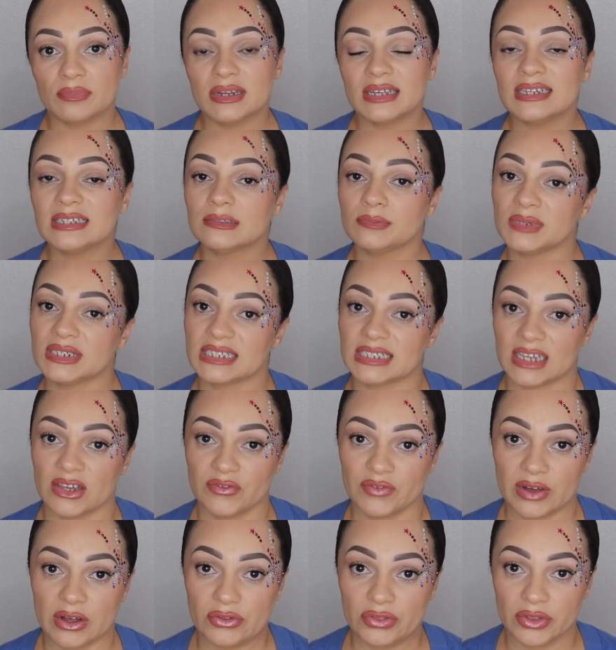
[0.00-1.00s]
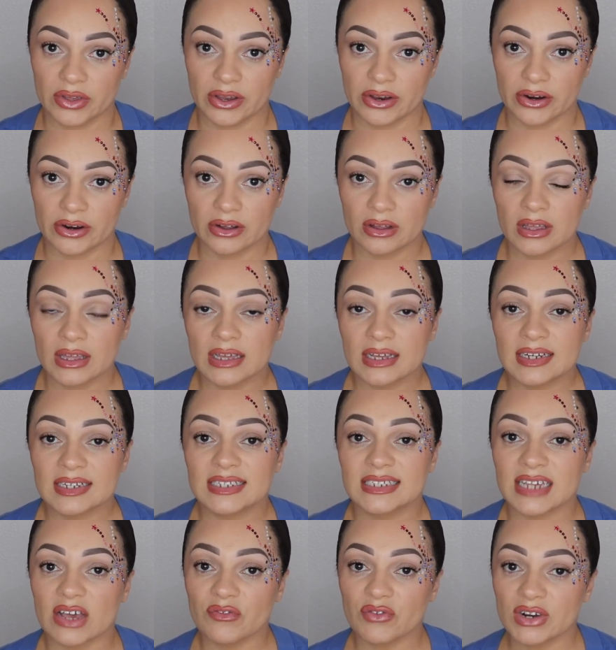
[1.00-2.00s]
Please be safe out there.
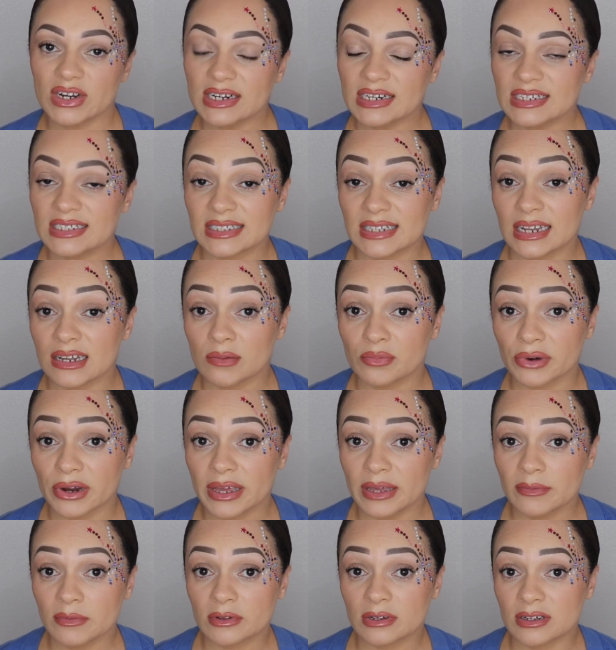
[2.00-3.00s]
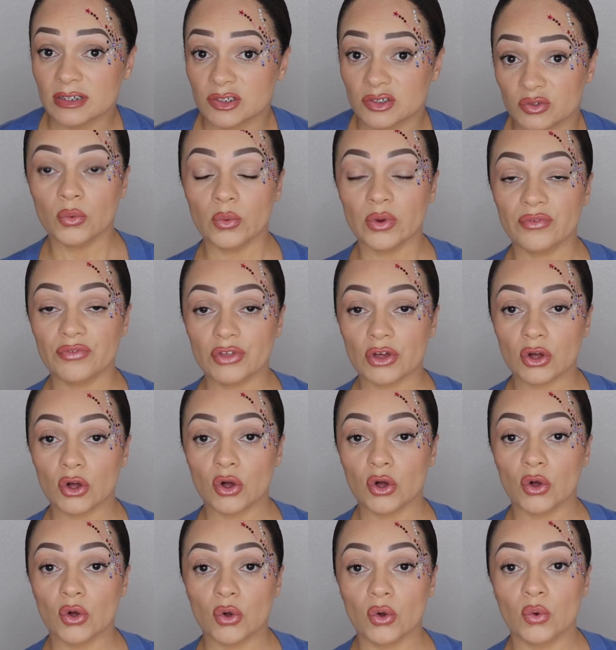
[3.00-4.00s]
Definitely celebrate, because with the
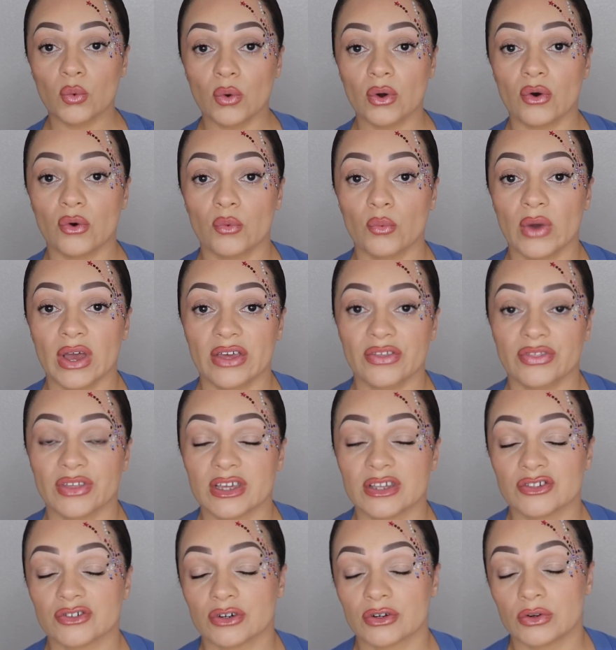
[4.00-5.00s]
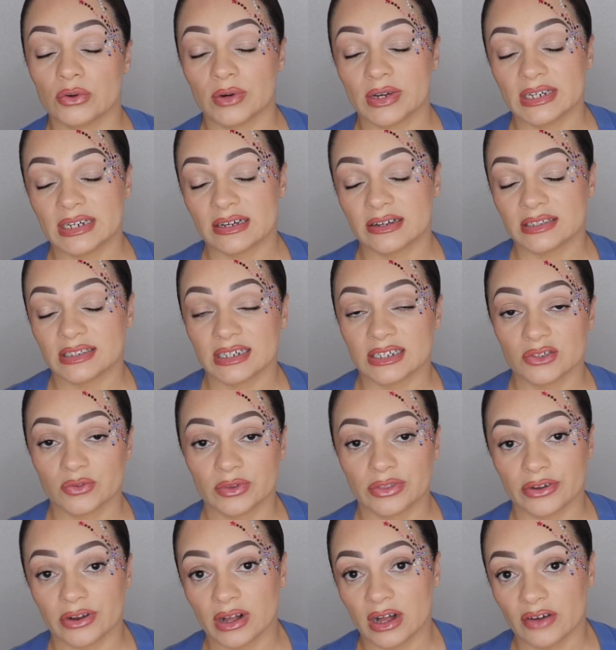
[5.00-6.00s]
whole way things are going nowadays
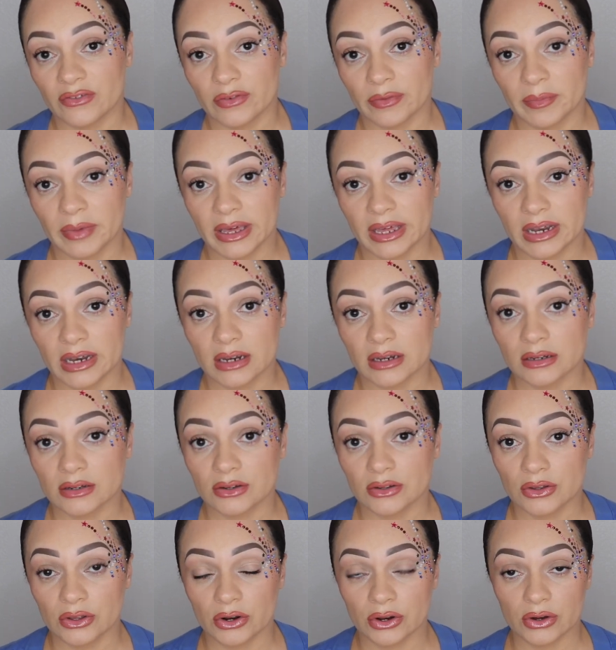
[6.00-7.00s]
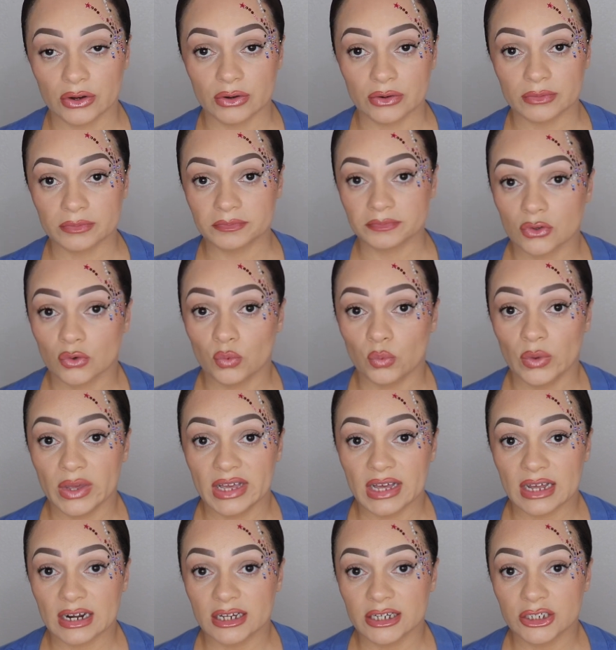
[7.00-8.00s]
with our government, you know, we
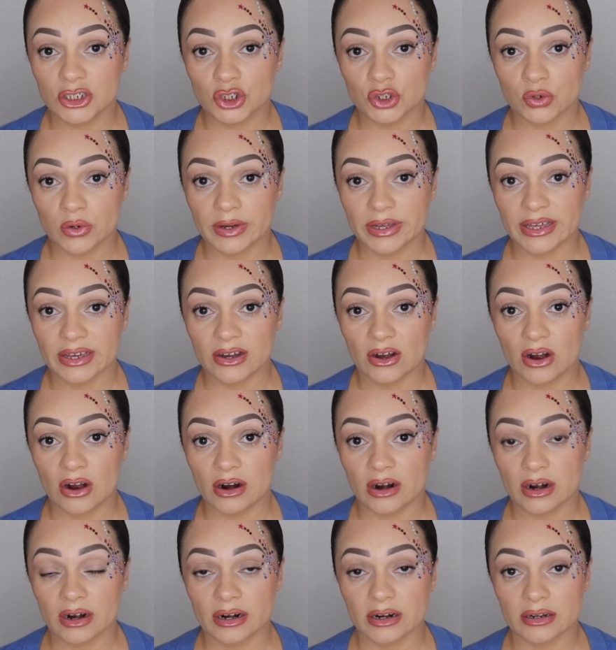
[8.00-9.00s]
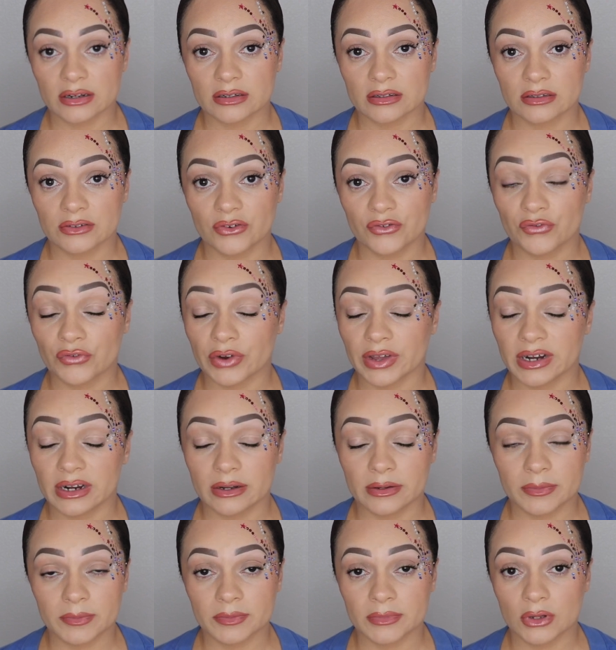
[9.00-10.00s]
gotta enjoy our
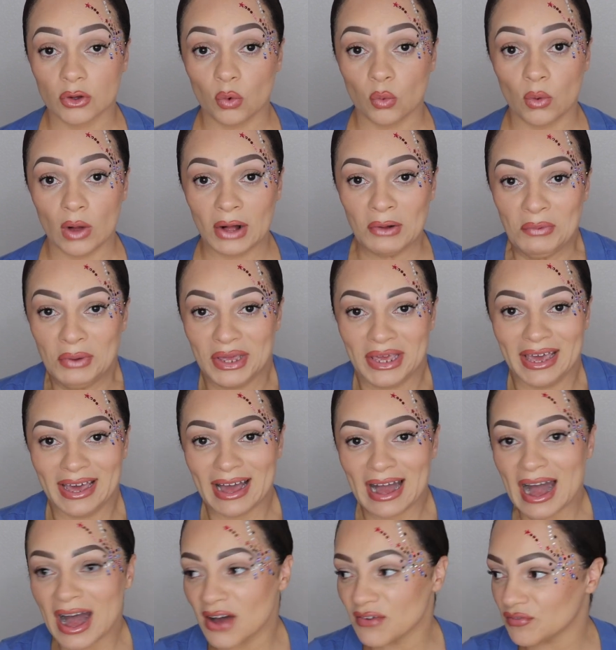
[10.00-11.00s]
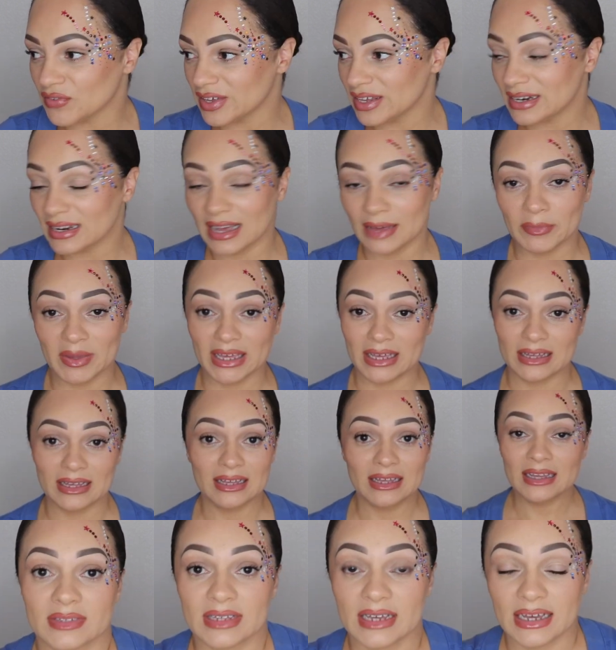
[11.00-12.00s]
freedom while we have it. I mean,
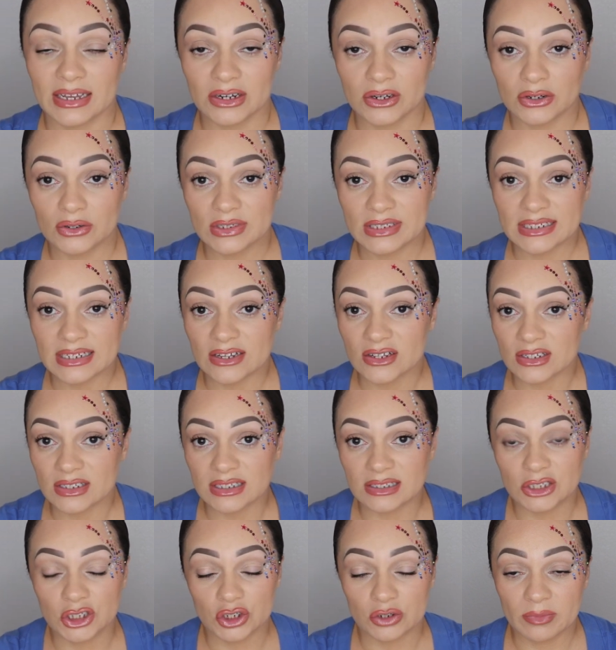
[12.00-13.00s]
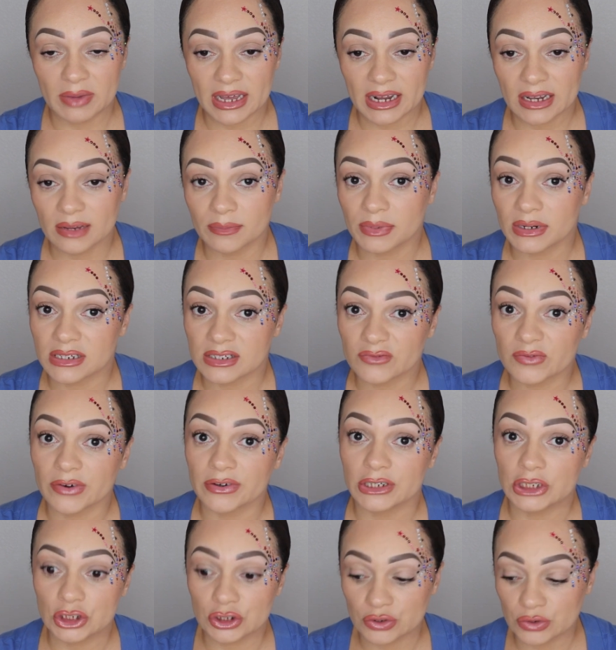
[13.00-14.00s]
I know it sounds dramatic, but it's
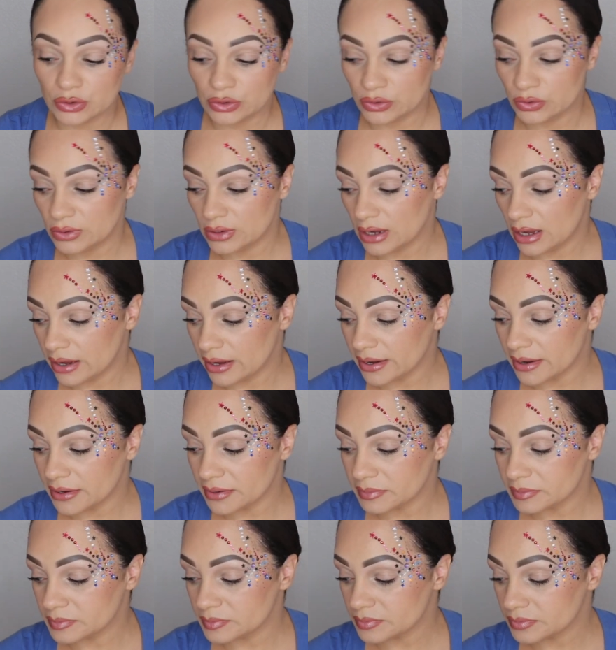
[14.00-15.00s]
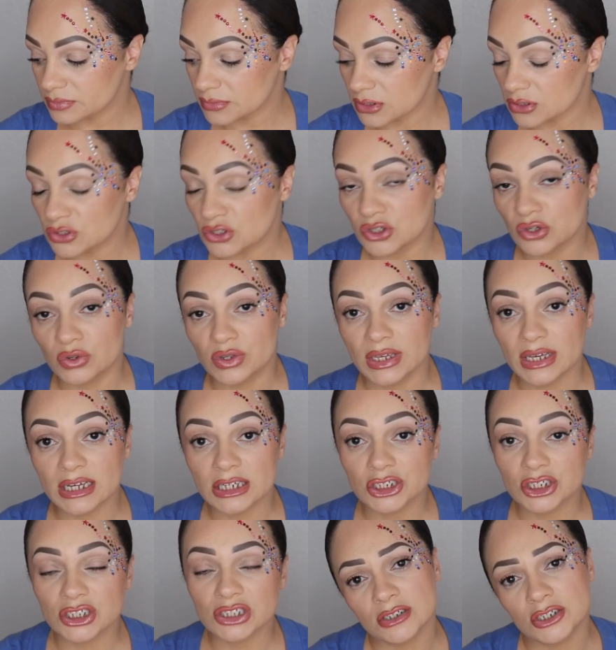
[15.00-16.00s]
very true. So yeah,
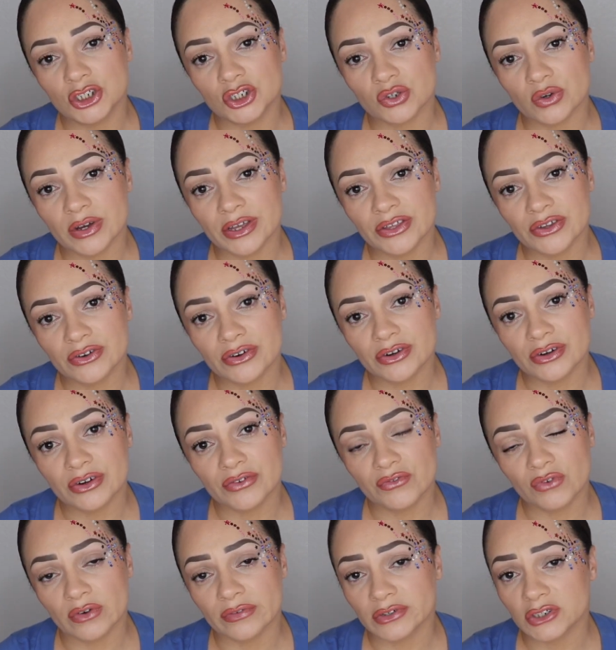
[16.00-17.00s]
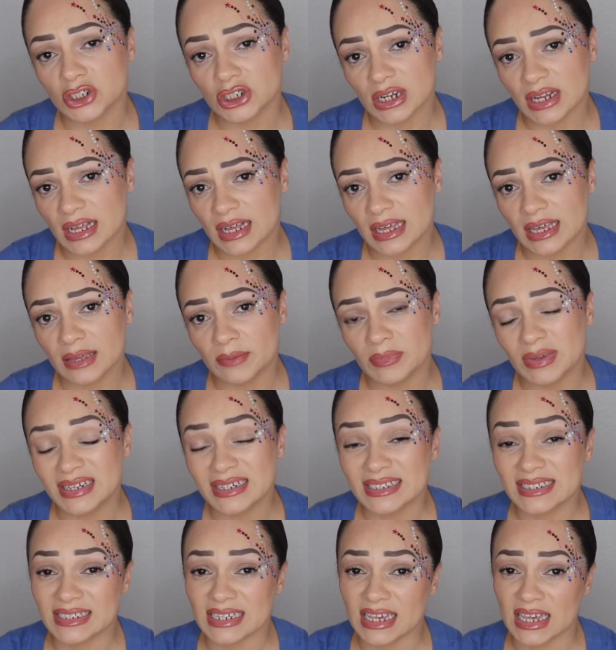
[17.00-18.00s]
just enjoy your 4th of July. Be
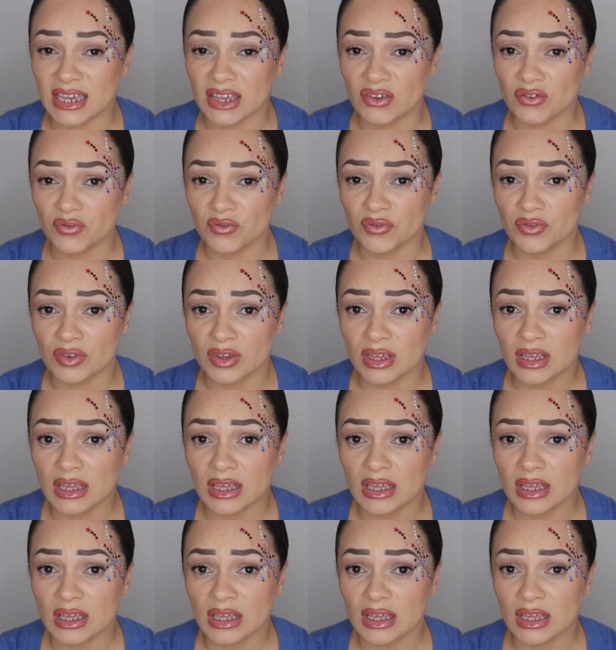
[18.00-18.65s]
safe.